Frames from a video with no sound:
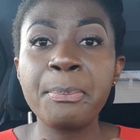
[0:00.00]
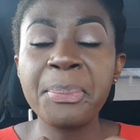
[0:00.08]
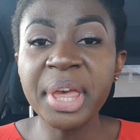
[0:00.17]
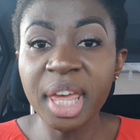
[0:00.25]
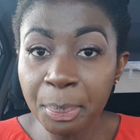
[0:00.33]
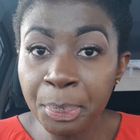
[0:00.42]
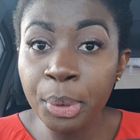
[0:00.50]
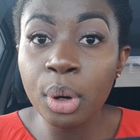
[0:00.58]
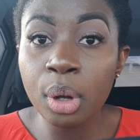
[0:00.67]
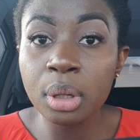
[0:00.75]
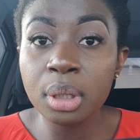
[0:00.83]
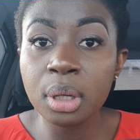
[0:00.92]

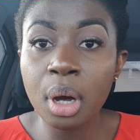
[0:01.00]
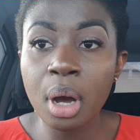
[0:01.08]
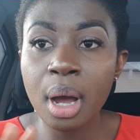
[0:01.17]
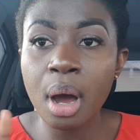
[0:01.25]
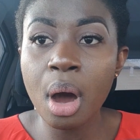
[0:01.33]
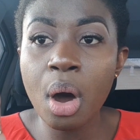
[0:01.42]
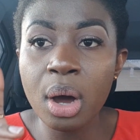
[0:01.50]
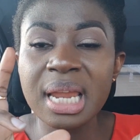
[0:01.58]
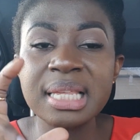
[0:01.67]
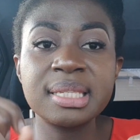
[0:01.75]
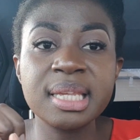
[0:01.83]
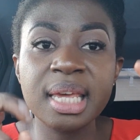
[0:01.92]
people, or
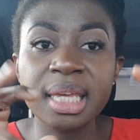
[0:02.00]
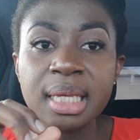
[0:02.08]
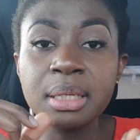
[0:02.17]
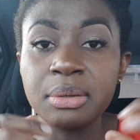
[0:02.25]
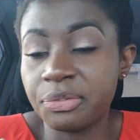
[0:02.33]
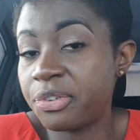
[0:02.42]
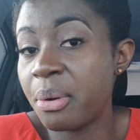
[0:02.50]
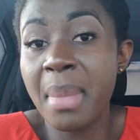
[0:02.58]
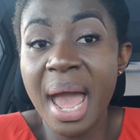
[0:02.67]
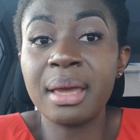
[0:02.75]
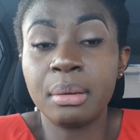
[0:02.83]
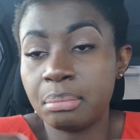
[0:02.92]
let's say from
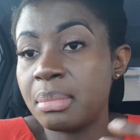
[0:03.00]
my